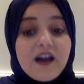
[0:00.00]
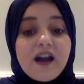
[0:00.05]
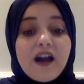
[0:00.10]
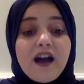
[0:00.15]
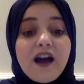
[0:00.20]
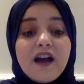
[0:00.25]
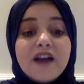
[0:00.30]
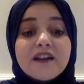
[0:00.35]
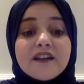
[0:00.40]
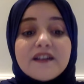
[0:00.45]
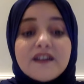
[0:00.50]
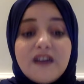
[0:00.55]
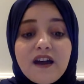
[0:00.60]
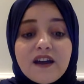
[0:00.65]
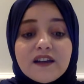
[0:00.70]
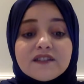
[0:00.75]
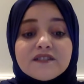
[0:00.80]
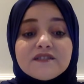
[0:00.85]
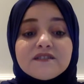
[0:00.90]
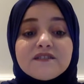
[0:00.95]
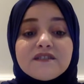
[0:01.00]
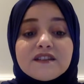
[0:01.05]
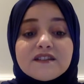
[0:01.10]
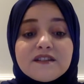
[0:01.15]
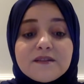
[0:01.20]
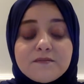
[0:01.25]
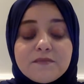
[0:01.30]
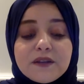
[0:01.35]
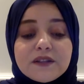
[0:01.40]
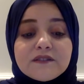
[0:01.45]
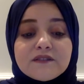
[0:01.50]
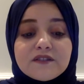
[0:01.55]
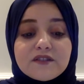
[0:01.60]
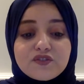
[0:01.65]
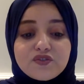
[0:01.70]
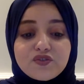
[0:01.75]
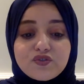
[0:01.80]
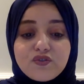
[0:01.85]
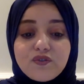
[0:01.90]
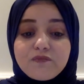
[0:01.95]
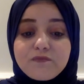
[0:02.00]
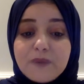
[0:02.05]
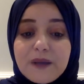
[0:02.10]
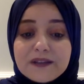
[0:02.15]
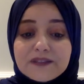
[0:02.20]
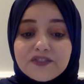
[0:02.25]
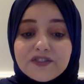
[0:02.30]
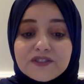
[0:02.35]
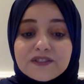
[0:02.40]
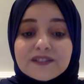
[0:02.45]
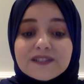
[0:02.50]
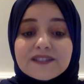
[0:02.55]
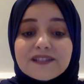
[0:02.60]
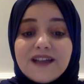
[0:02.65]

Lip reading: highlight the dependence of patterns